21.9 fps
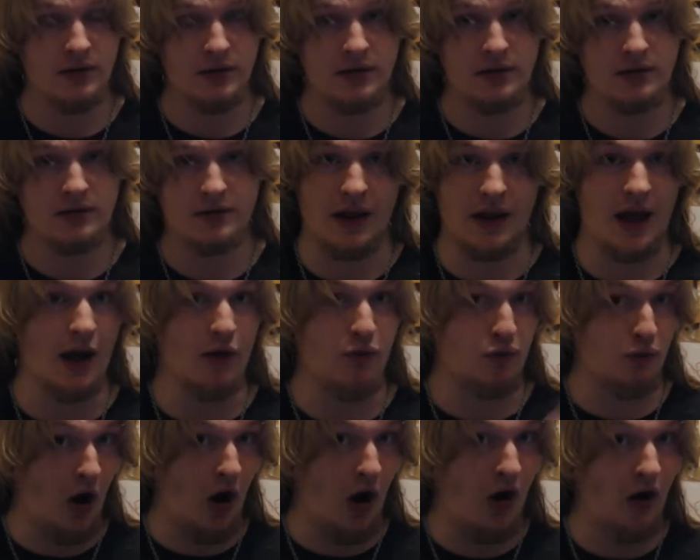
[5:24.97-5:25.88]
They're
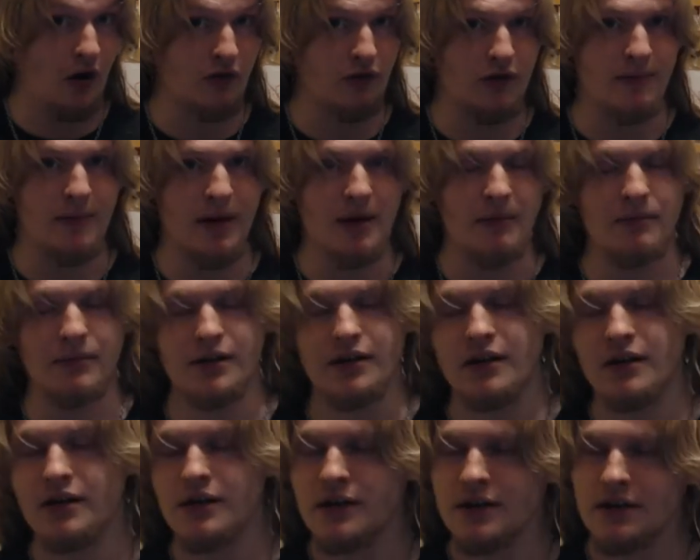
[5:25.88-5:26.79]
wrong, remember.
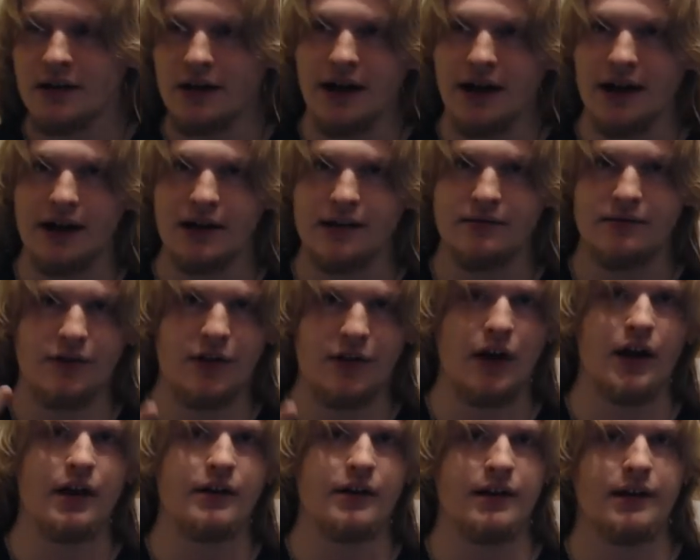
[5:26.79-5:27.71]
And
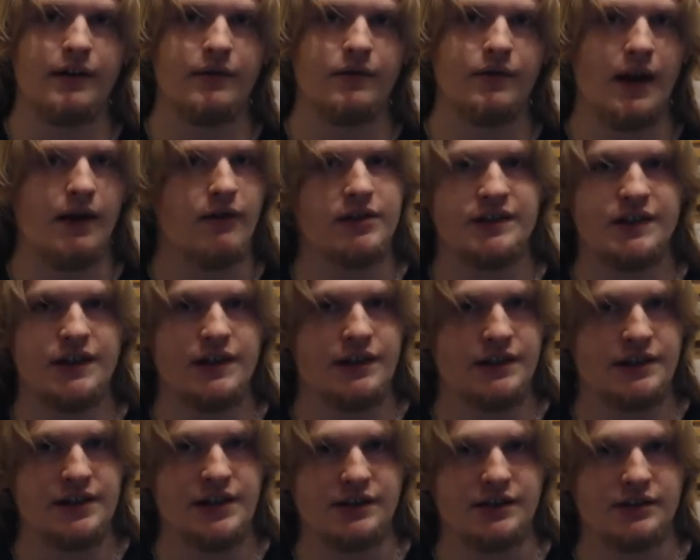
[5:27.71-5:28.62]
thirdly, they're risky to
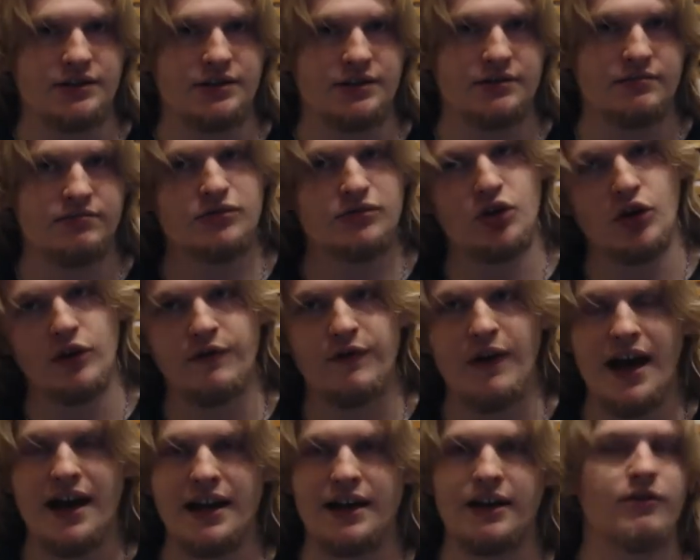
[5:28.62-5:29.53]
teach. To a
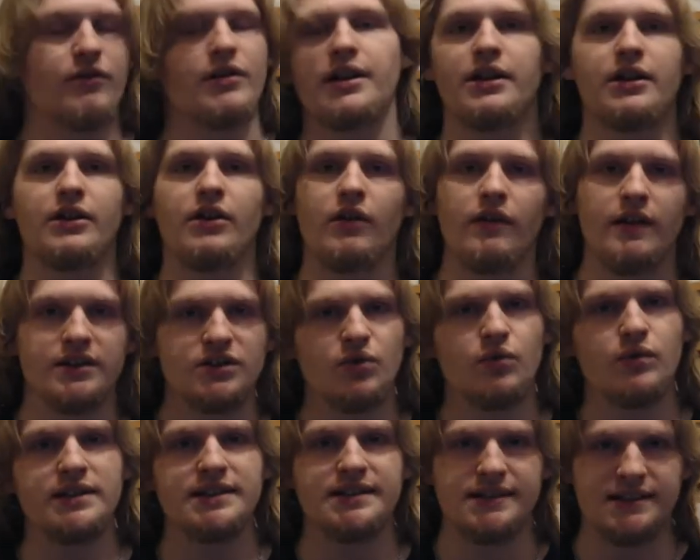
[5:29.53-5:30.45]
fair degree, there's
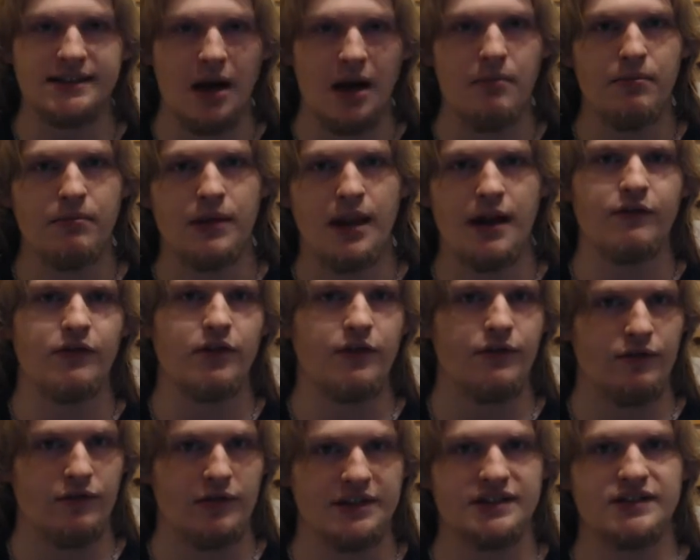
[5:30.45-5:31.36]
always some level
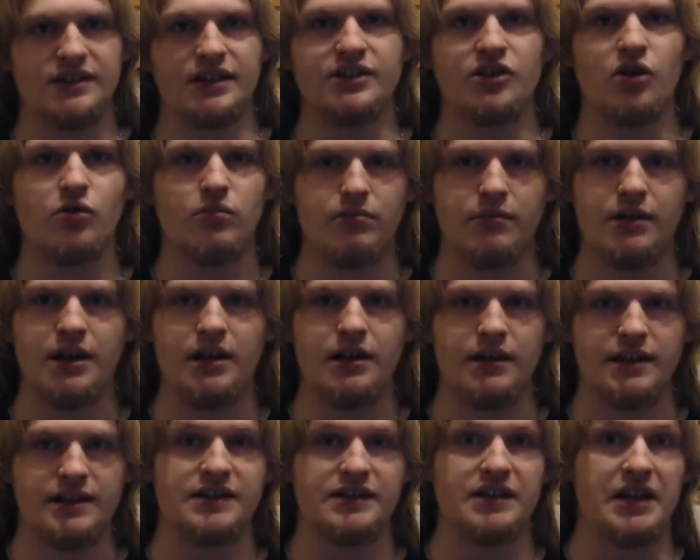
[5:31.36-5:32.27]
of risk. I don't mean
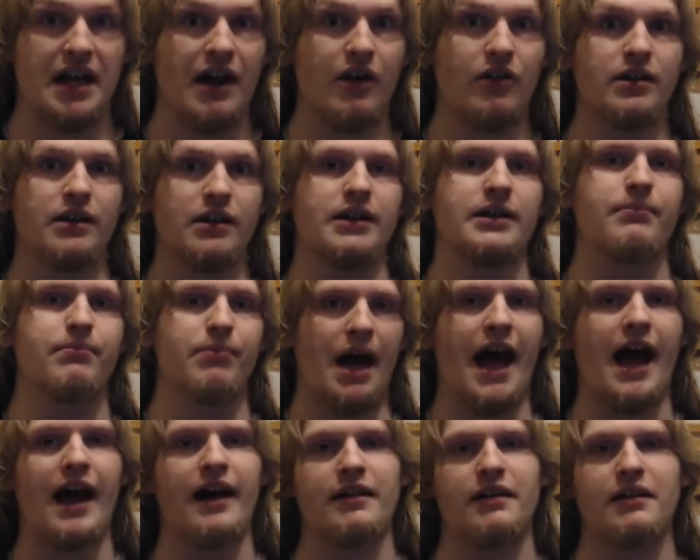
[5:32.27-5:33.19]
it's inherently
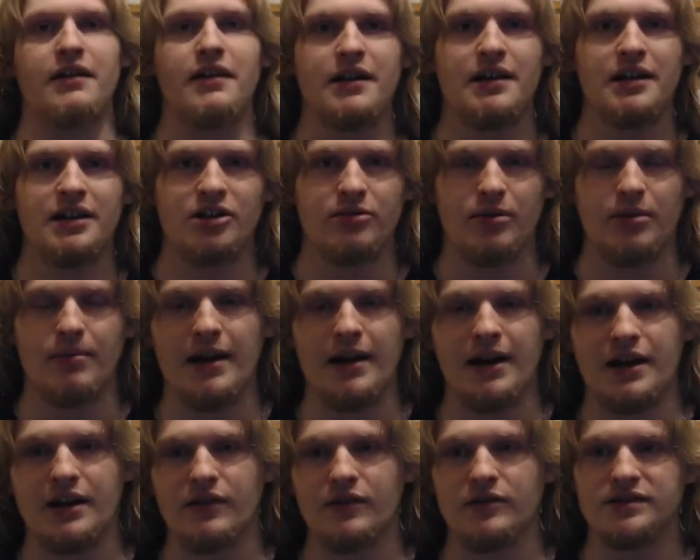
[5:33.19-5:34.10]
bad to be
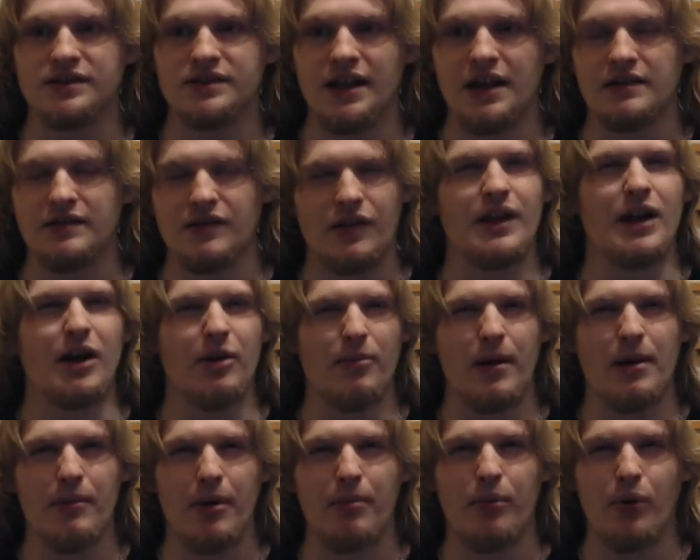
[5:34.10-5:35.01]
making those sounds. I think I
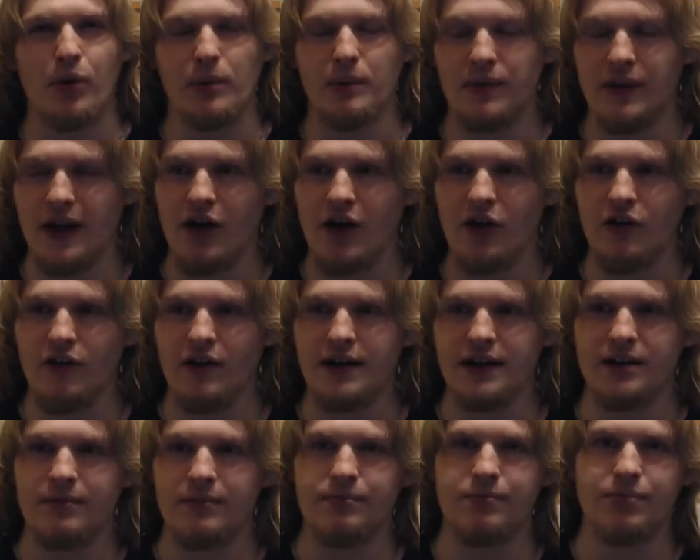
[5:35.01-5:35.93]
made my point with that
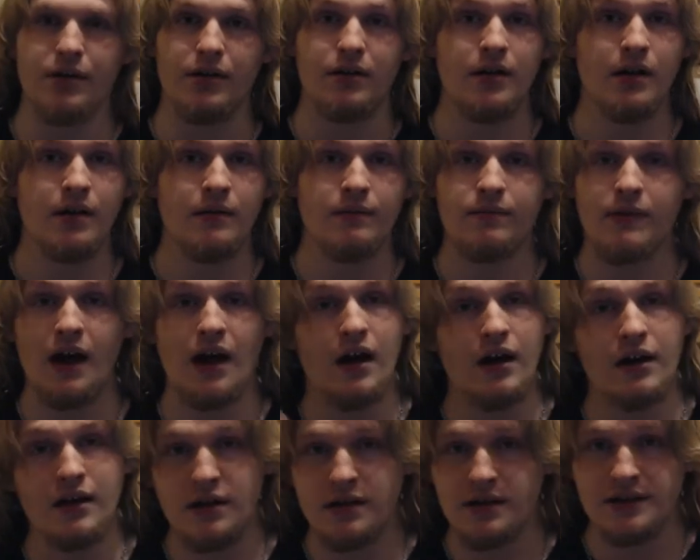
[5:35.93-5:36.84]
already. But they're
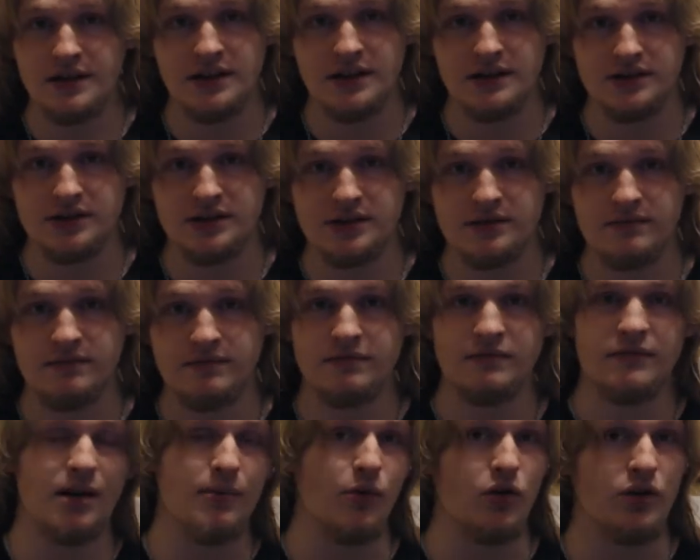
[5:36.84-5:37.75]
harder to teach.
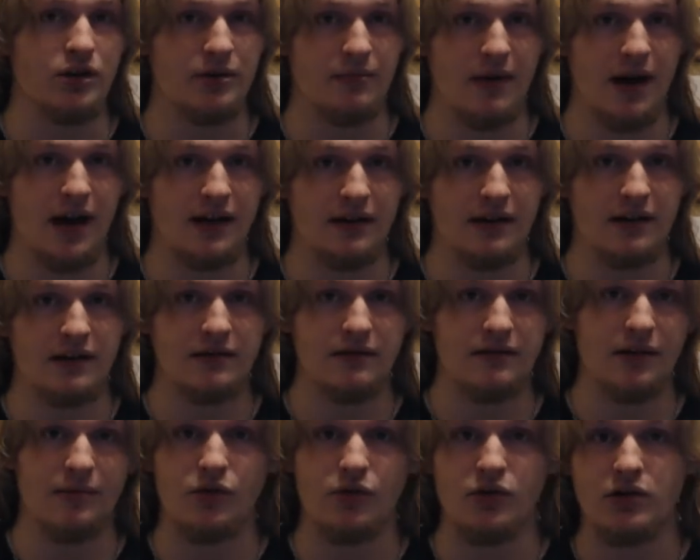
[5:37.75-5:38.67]
They're more demanding.
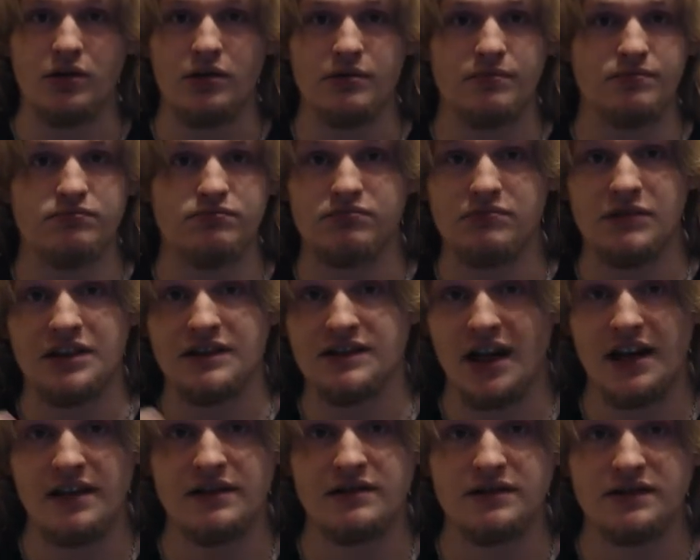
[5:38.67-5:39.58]
They're more
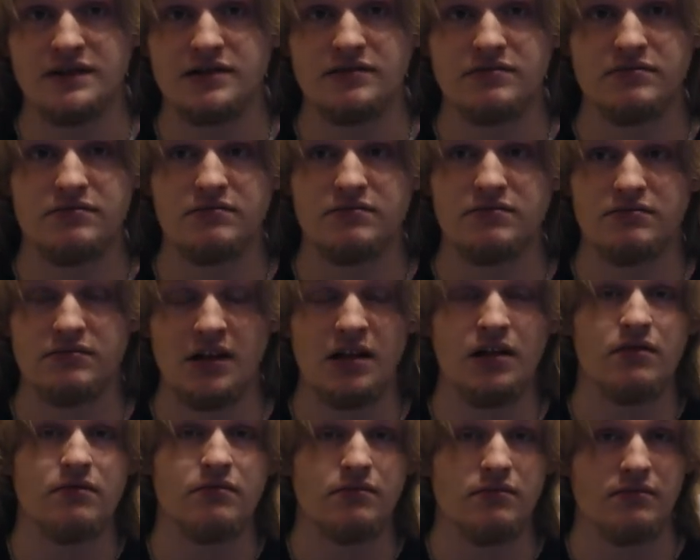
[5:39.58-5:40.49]
intense.
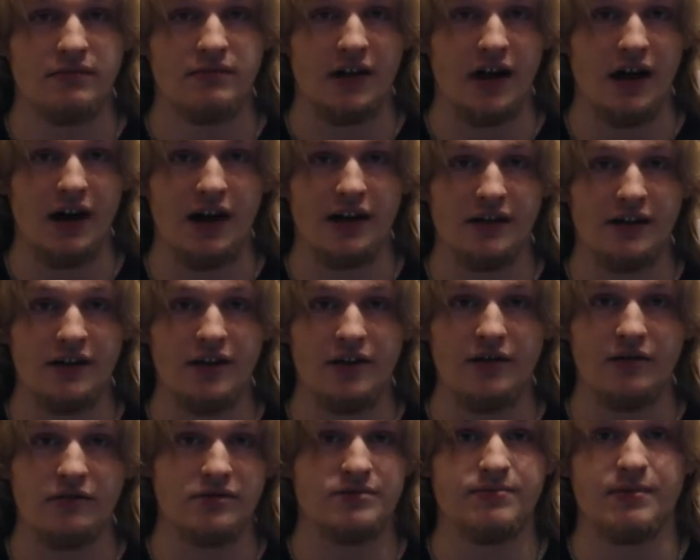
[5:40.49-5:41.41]
Yeah, they're hard to
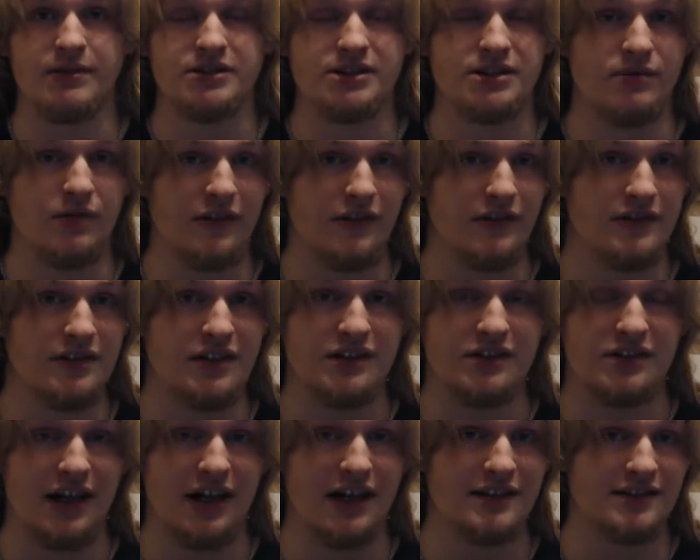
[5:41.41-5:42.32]
do, especially when the
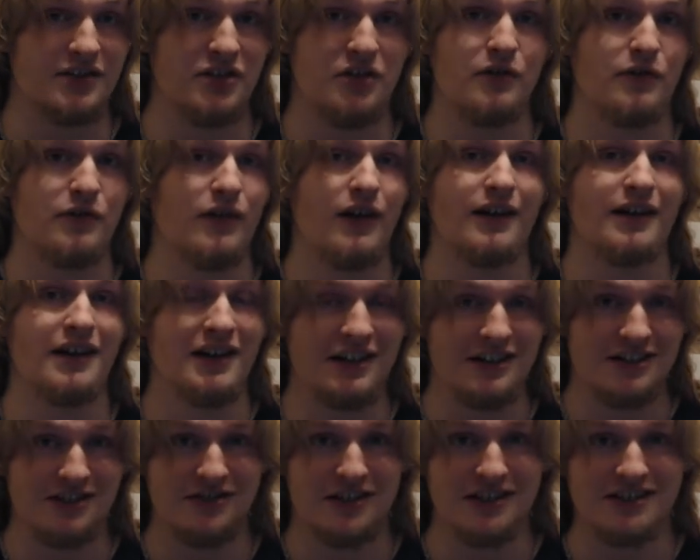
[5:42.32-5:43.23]
teacher has no fucking
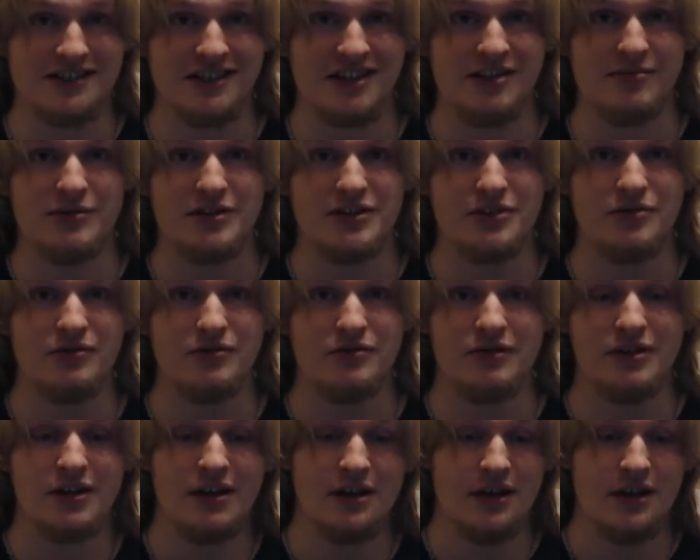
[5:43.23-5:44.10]
interest in them at all.